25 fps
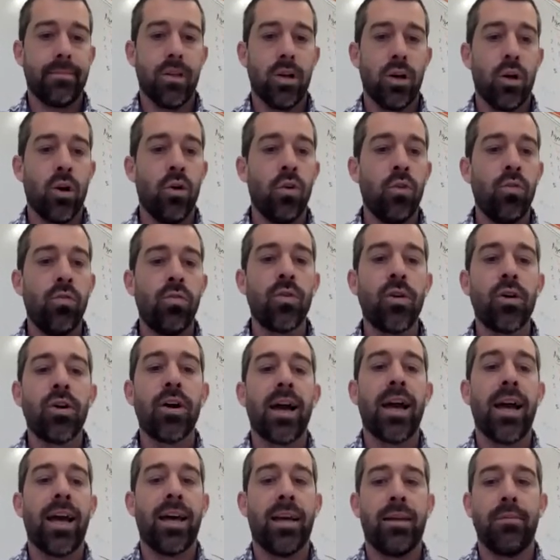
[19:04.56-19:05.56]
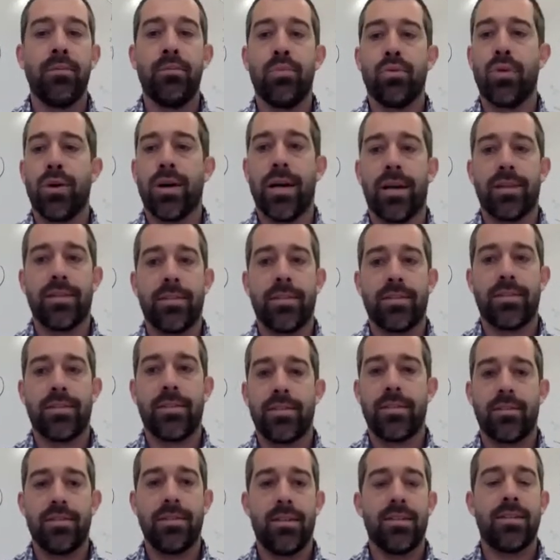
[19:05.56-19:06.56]
overhead press.
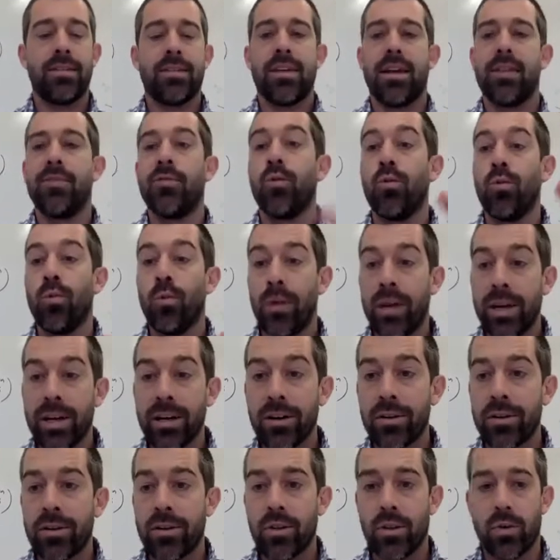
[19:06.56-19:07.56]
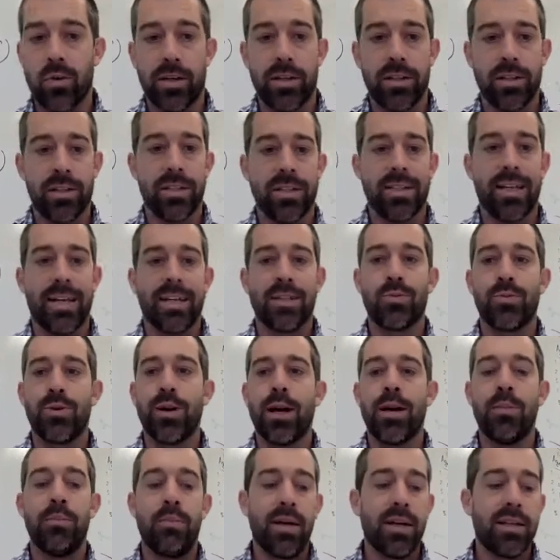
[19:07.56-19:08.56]
That's kind of a weird choice, and that's
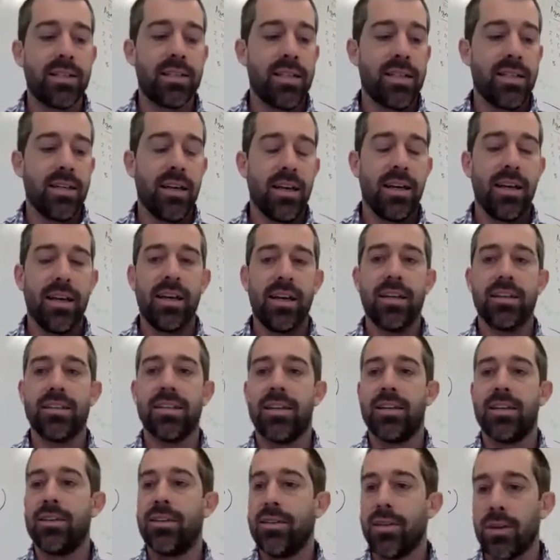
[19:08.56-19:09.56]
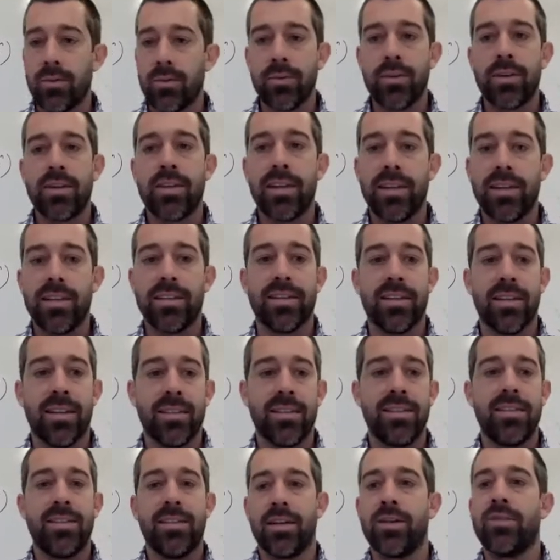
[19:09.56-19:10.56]
why I picked it, because I don't think it's
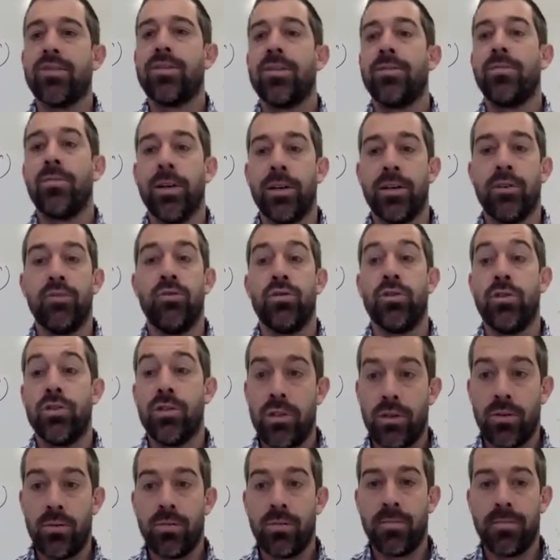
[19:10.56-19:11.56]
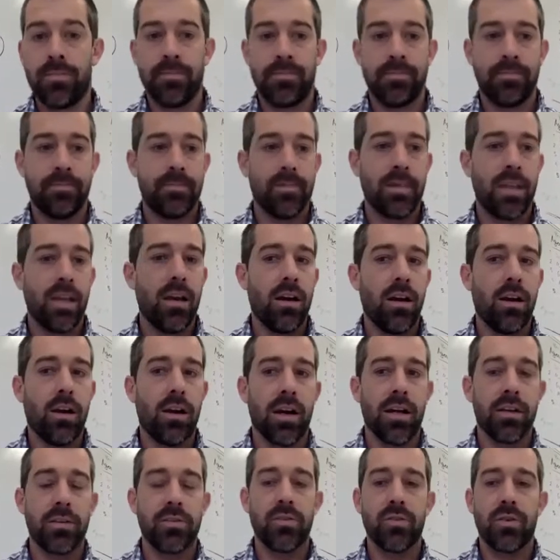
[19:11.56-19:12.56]
necessarily what you should do. All
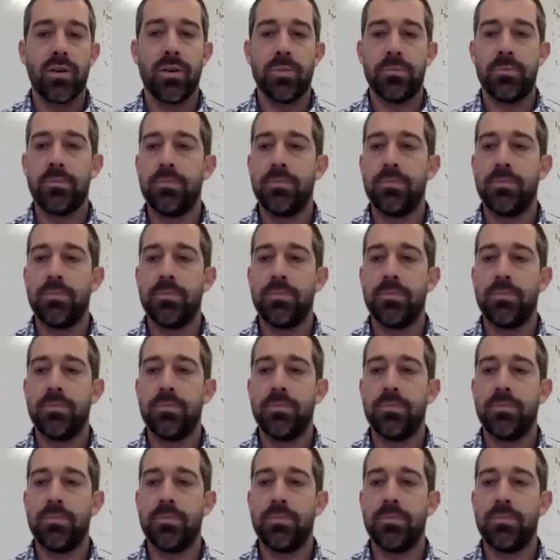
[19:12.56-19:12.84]
right, so I'll